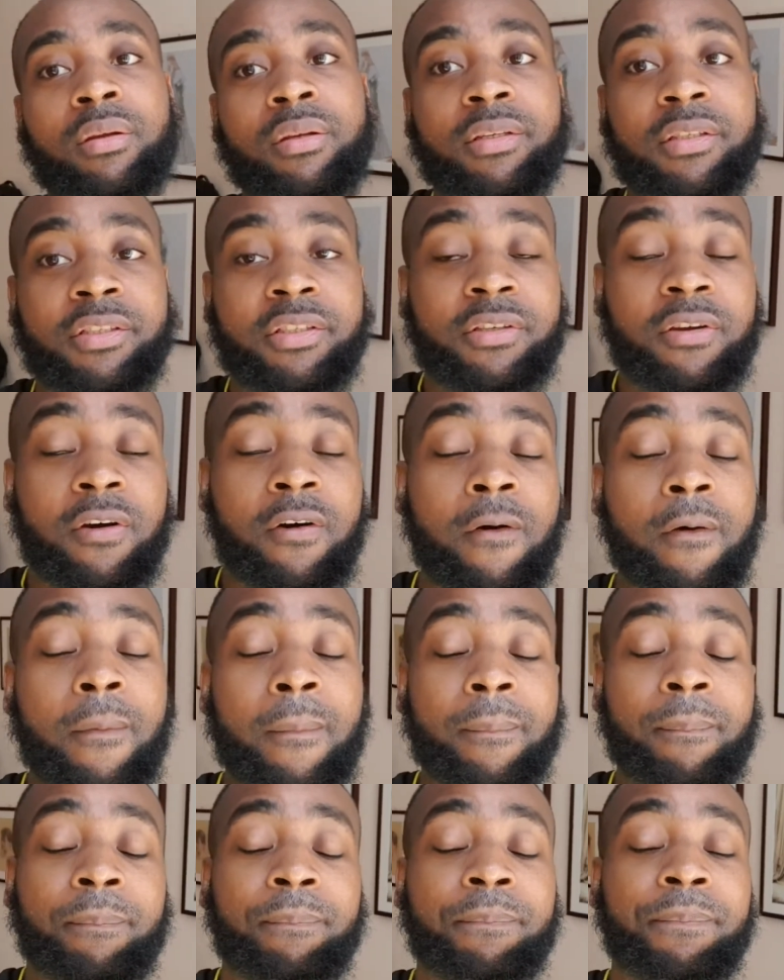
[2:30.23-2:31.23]
So,
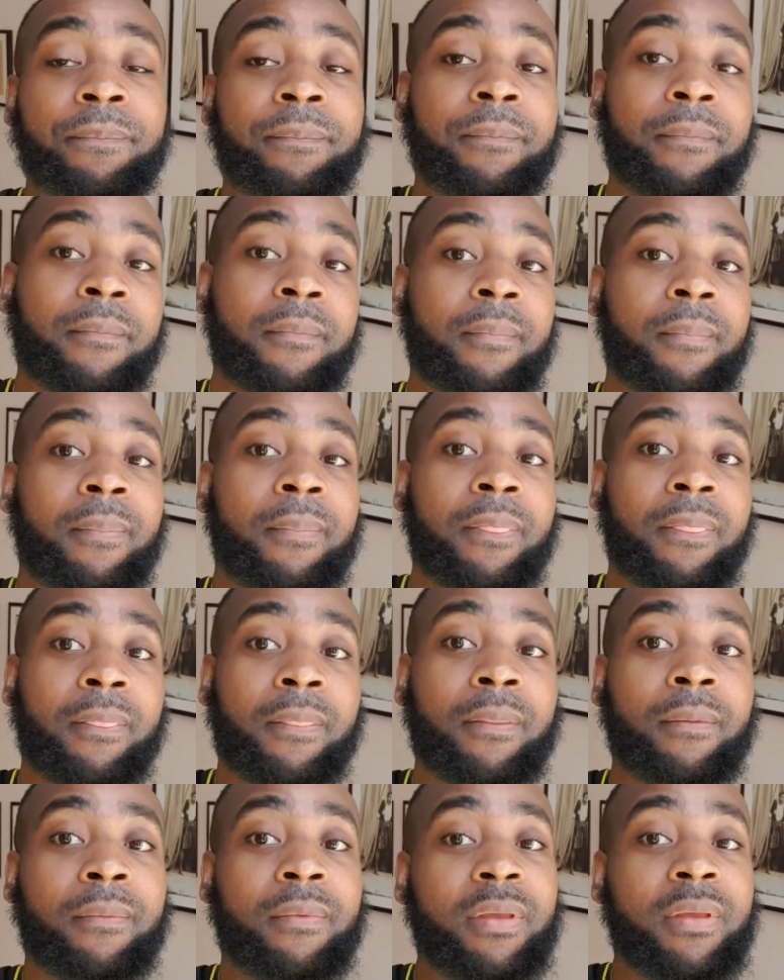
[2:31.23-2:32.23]

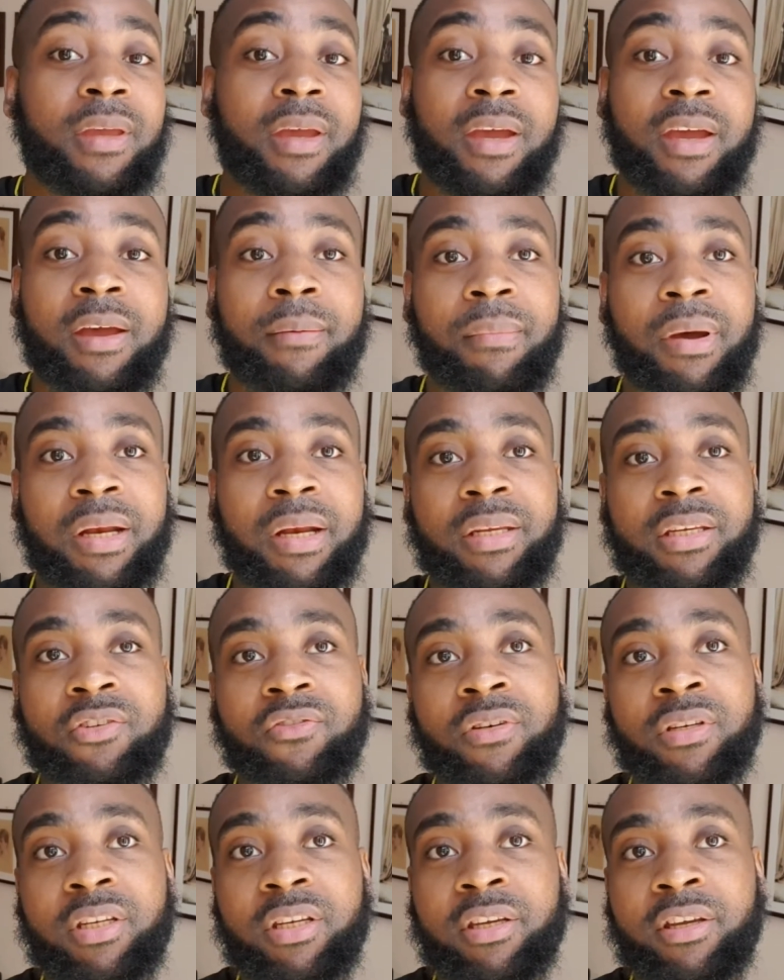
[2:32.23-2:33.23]
yeah, man, it's
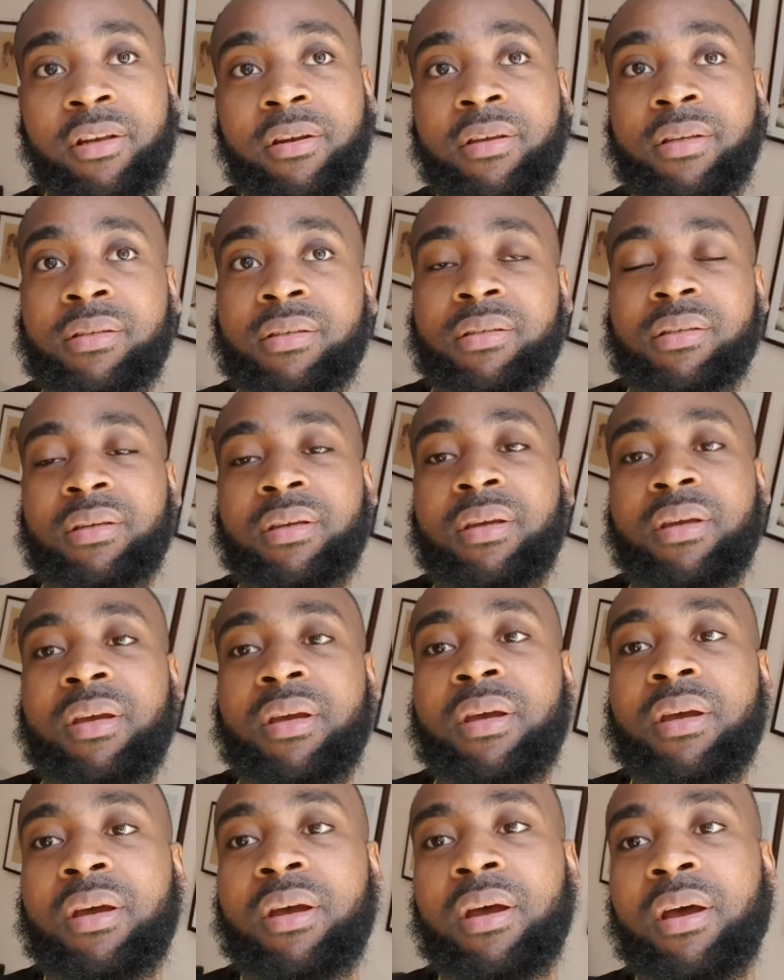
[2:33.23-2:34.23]
ridiculous.
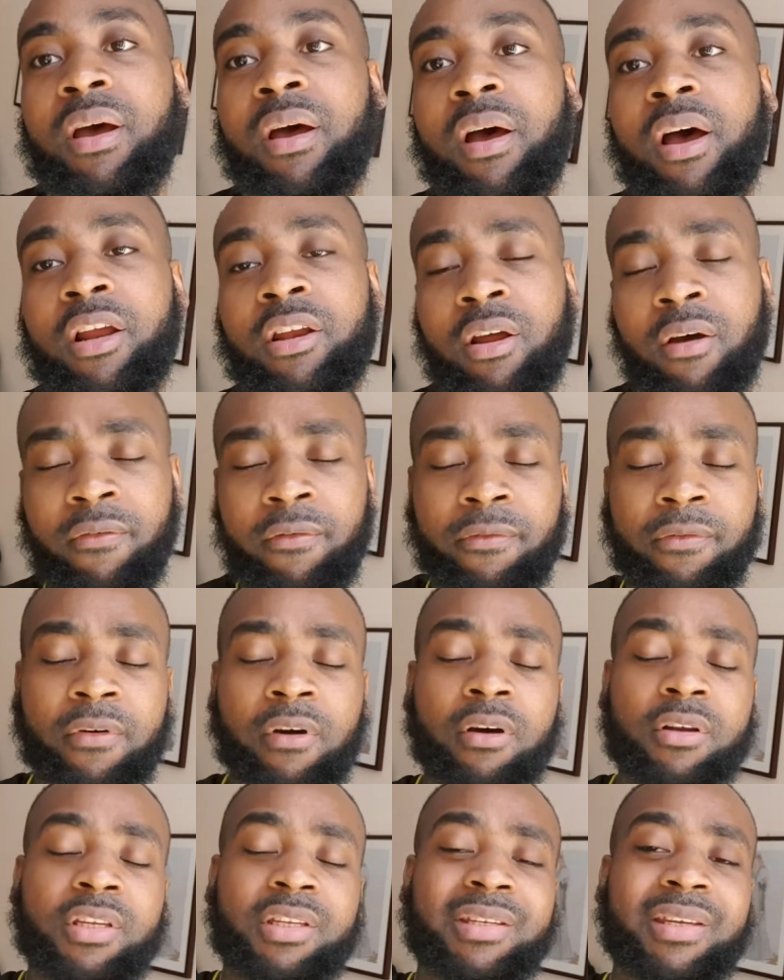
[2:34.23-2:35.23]
Another thing
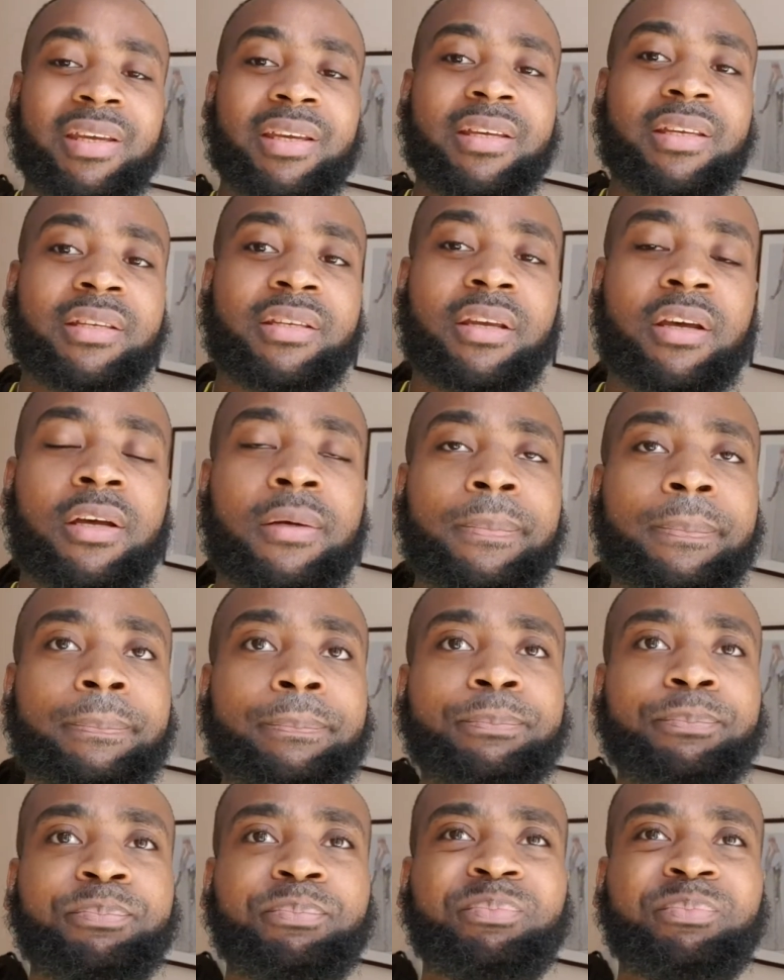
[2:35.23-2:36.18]
I'd say is, um,